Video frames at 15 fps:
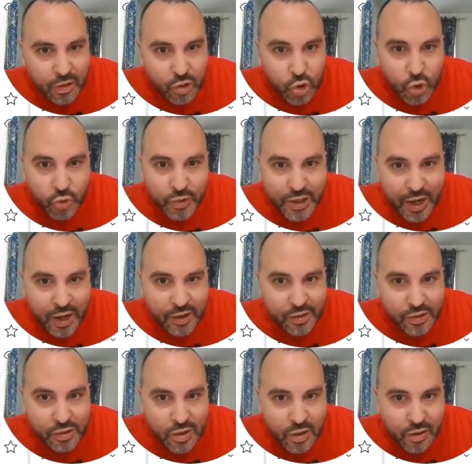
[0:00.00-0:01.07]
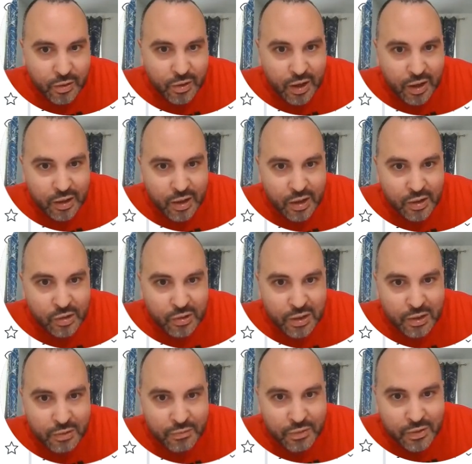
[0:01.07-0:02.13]
create, okay? And you can
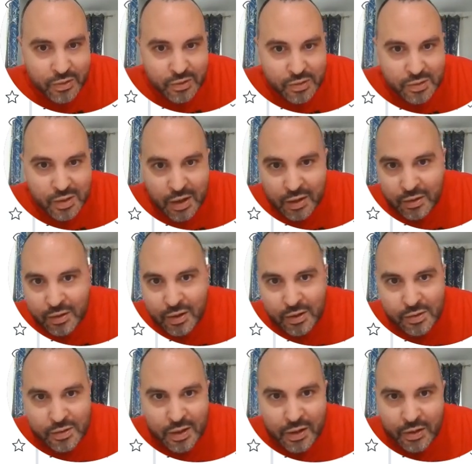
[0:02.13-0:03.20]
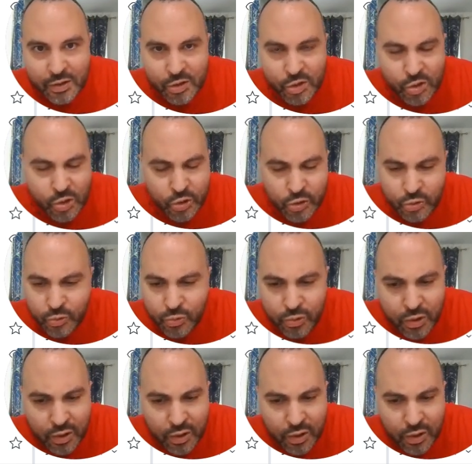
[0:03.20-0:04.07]
even set it to